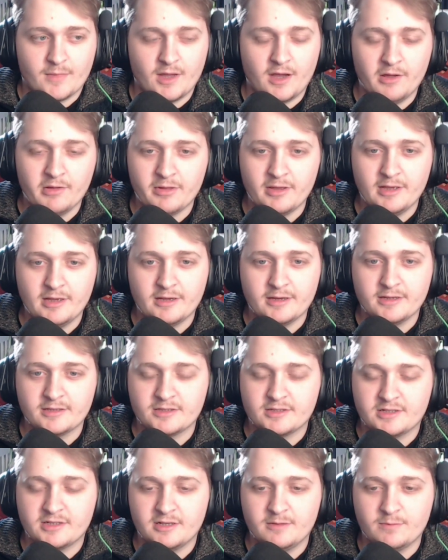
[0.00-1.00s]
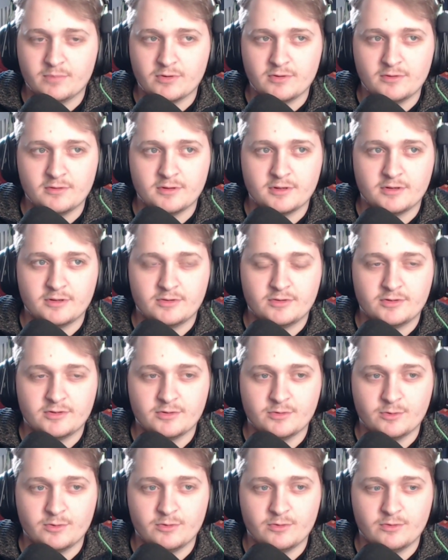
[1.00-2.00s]
I think it's important
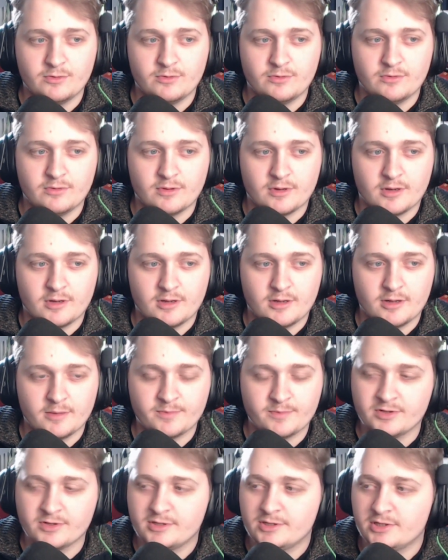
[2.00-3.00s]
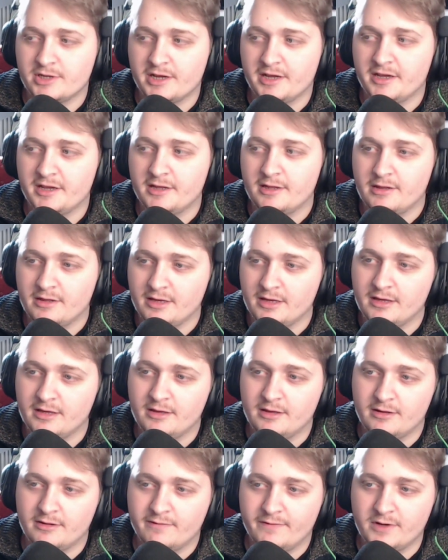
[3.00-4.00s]
to appreciate
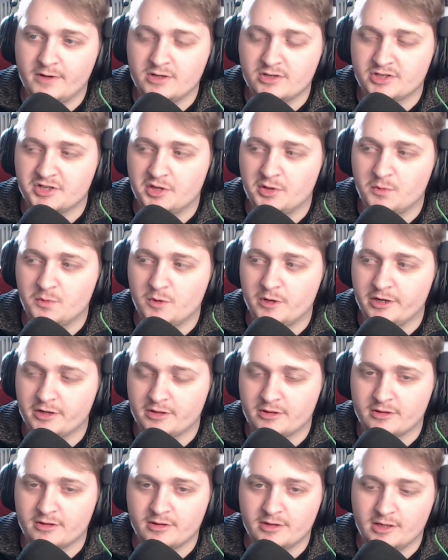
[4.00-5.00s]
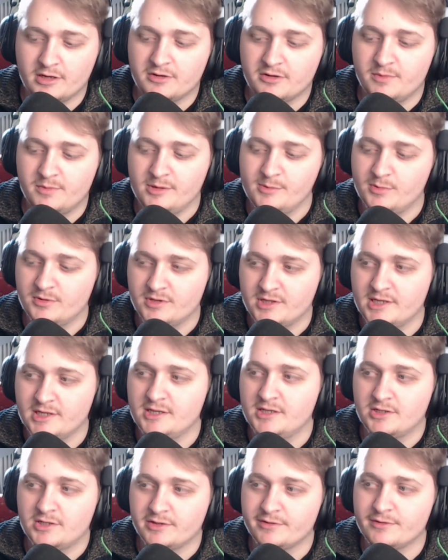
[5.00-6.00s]
the work that people
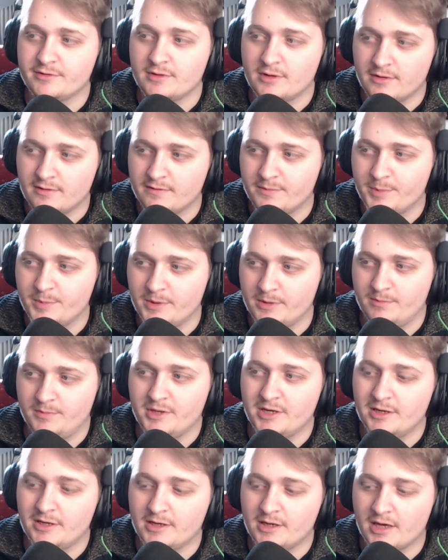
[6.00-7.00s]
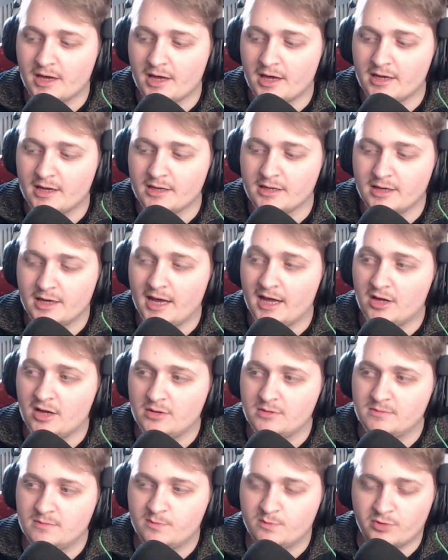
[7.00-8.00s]
did do of being gay at
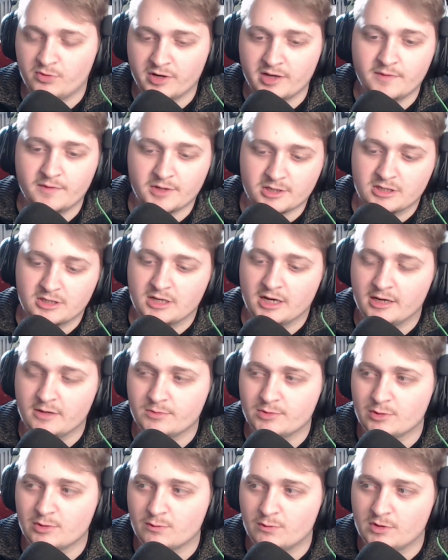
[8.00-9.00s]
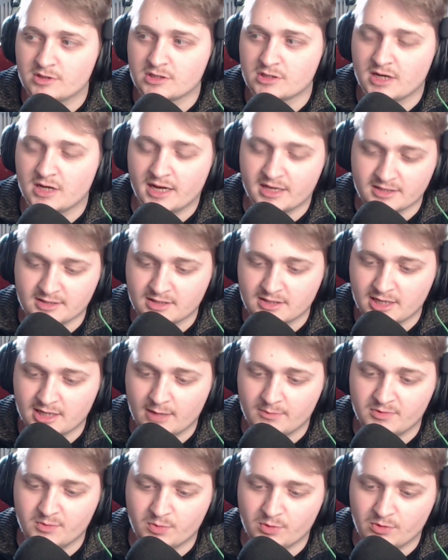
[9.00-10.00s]
previous times where it wasn't as
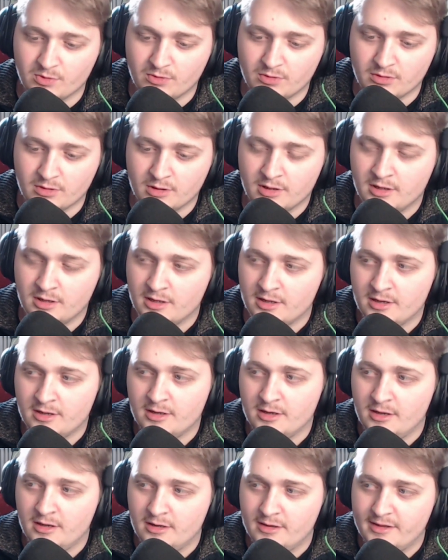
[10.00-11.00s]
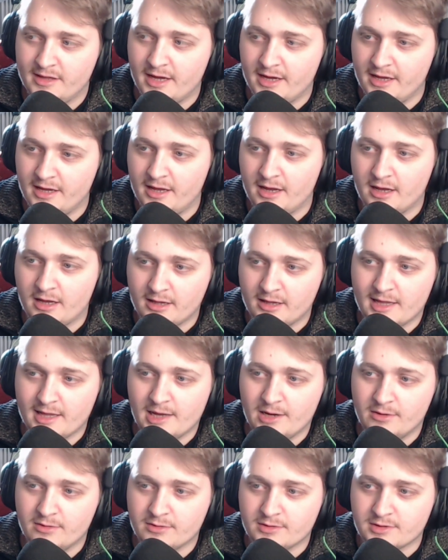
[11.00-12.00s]
acceptable, that it
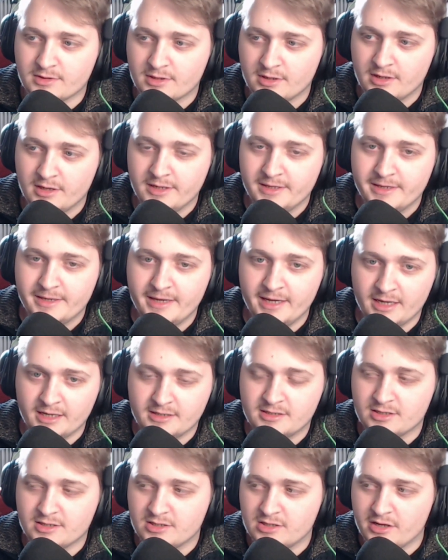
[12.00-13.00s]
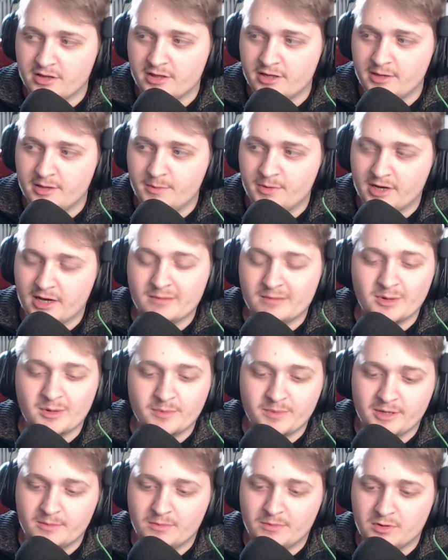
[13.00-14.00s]
allowed it to suddenly become a
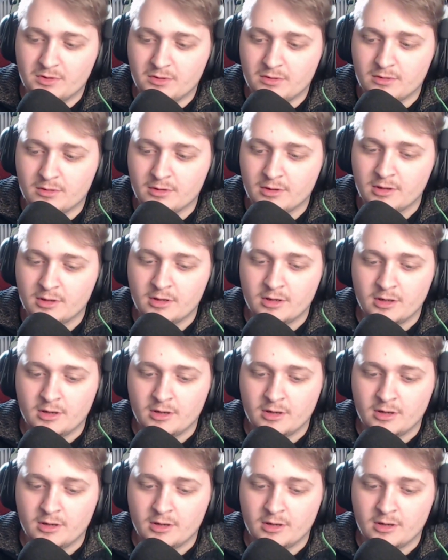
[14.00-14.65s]
bit more,